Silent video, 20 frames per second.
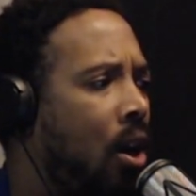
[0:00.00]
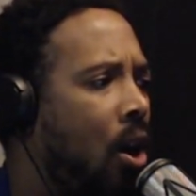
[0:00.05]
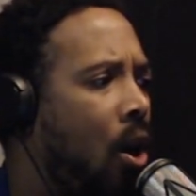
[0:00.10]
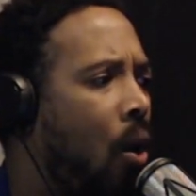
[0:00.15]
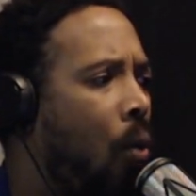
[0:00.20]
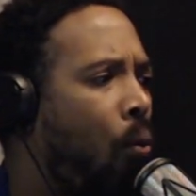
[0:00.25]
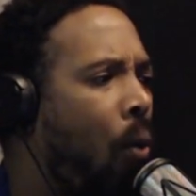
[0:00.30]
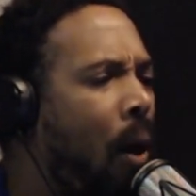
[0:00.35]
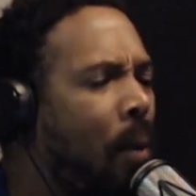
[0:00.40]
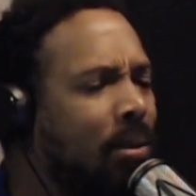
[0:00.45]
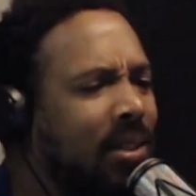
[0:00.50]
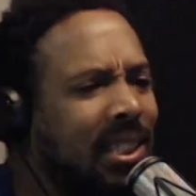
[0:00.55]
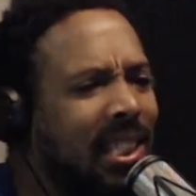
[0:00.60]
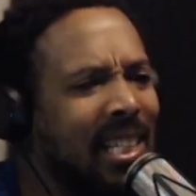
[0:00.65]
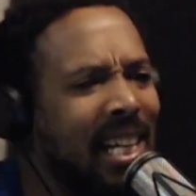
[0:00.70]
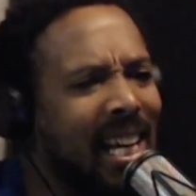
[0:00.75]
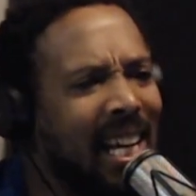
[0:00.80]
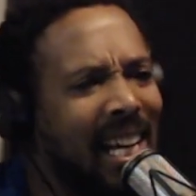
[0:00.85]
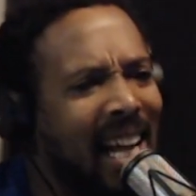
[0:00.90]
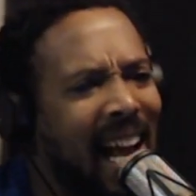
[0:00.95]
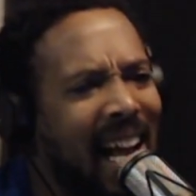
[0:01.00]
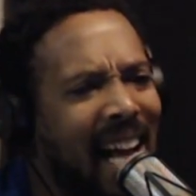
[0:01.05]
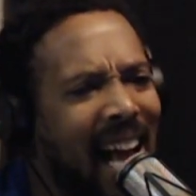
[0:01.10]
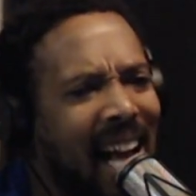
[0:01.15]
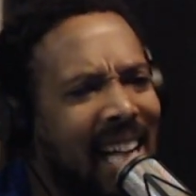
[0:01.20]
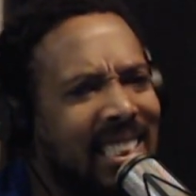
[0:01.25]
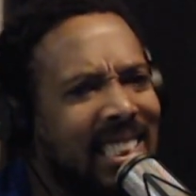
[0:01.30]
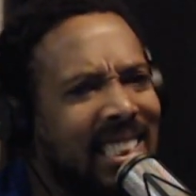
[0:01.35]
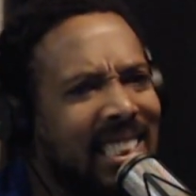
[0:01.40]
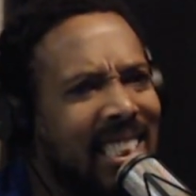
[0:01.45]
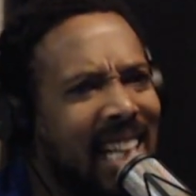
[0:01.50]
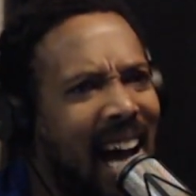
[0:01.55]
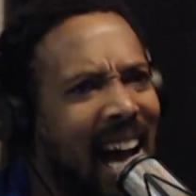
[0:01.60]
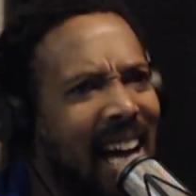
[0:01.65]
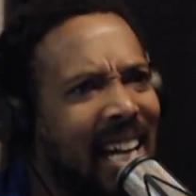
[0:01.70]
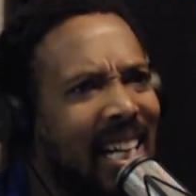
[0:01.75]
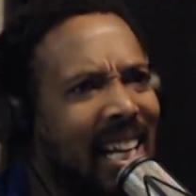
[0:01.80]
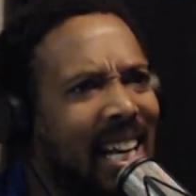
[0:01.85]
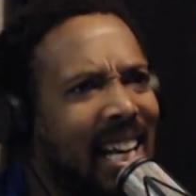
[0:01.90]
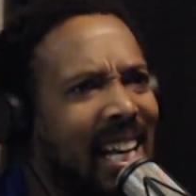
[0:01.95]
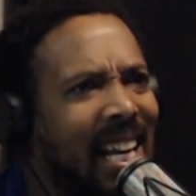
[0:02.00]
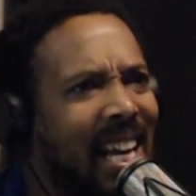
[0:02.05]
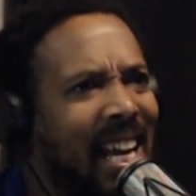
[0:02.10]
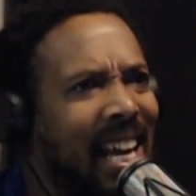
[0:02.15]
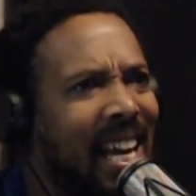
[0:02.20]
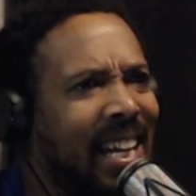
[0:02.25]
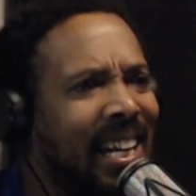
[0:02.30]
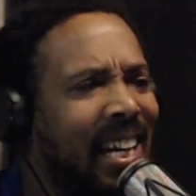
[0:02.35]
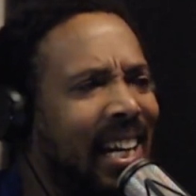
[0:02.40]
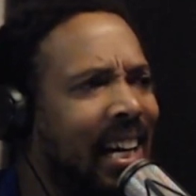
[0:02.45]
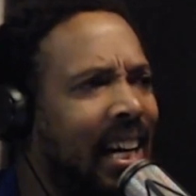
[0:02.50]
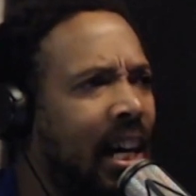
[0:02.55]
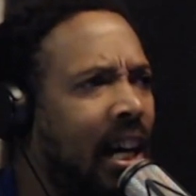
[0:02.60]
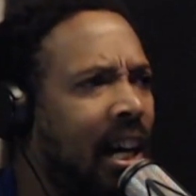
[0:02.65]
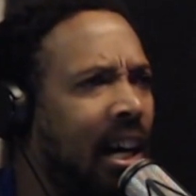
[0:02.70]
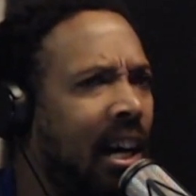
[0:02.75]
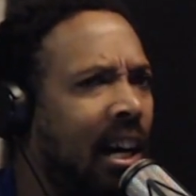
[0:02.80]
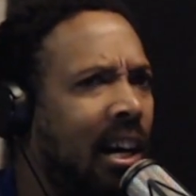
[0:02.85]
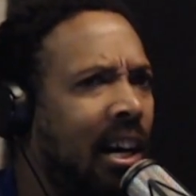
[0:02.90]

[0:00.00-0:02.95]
what was the nigga that got shot in that